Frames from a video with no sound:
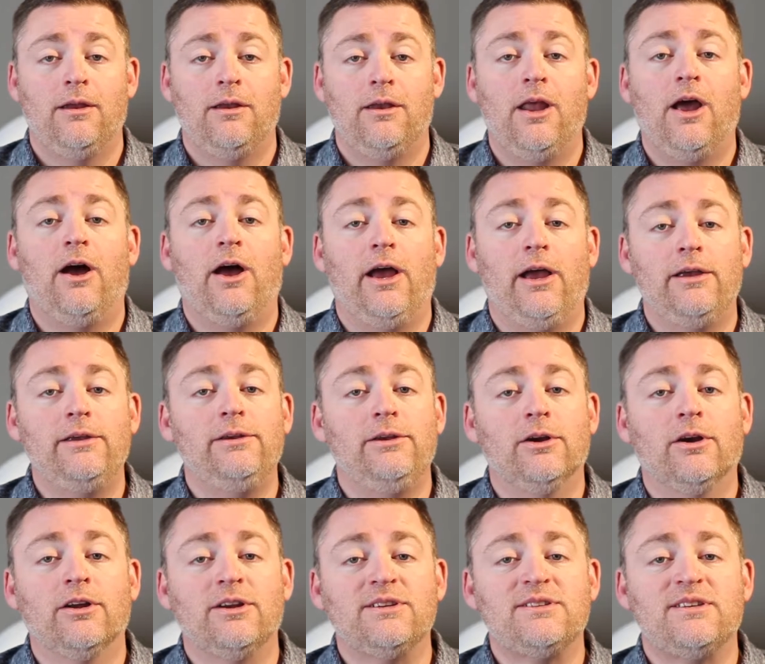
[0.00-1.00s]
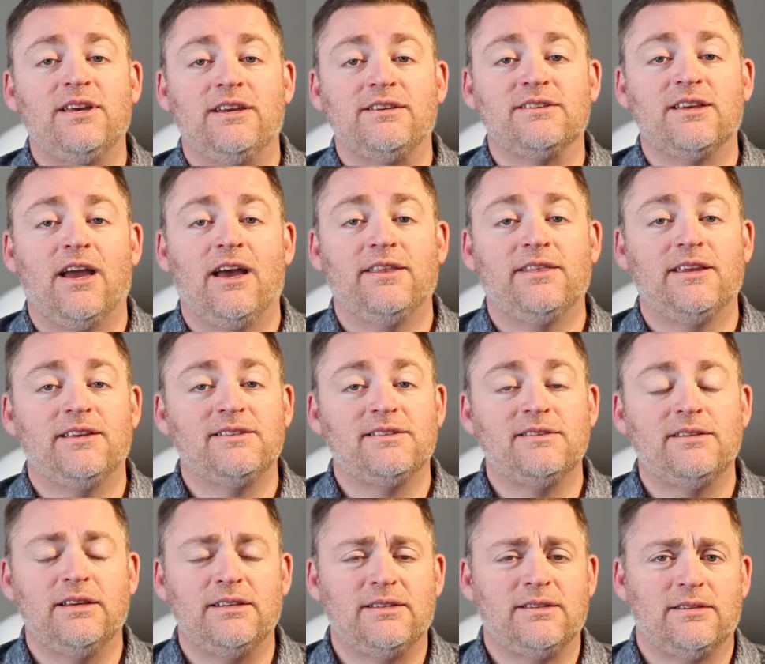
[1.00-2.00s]
Now, you're going to say, Scott,
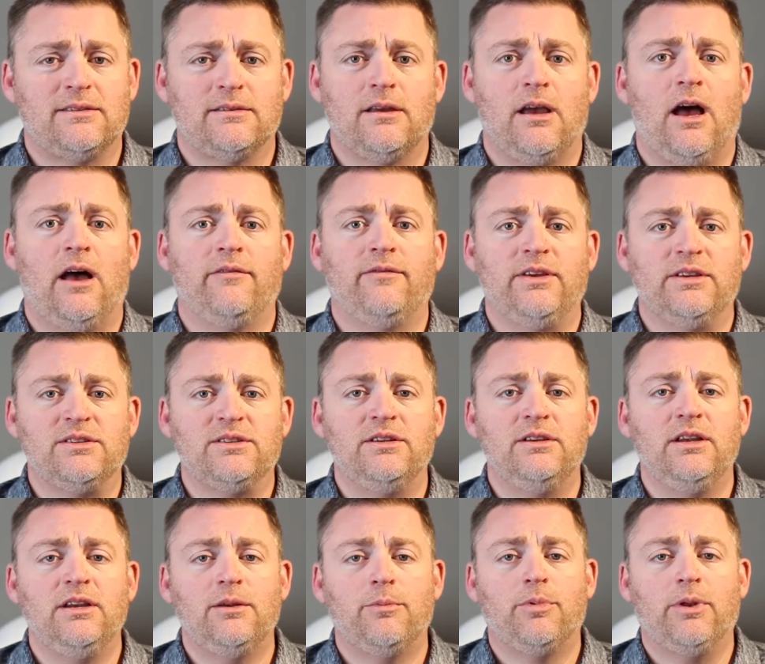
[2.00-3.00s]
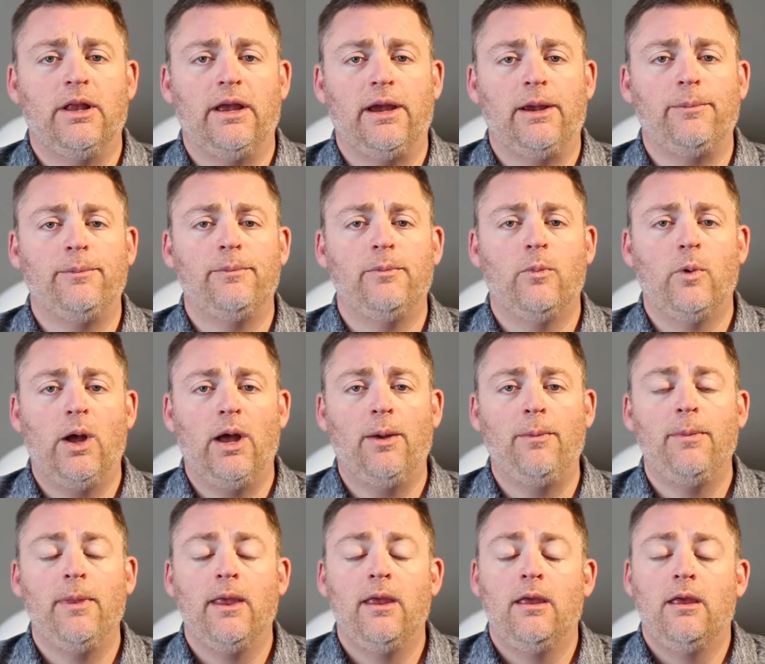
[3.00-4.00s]
that's obvious. You need to plan.
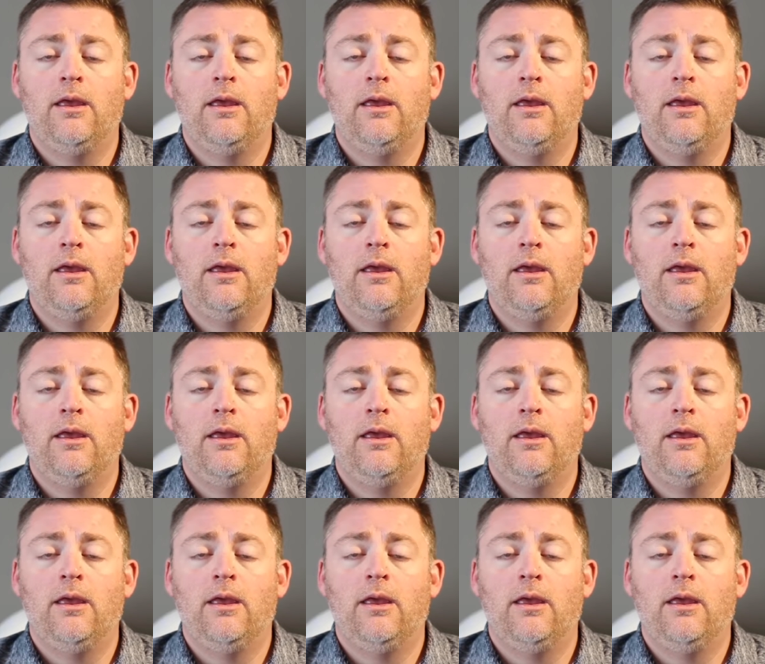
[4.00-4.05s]
Well,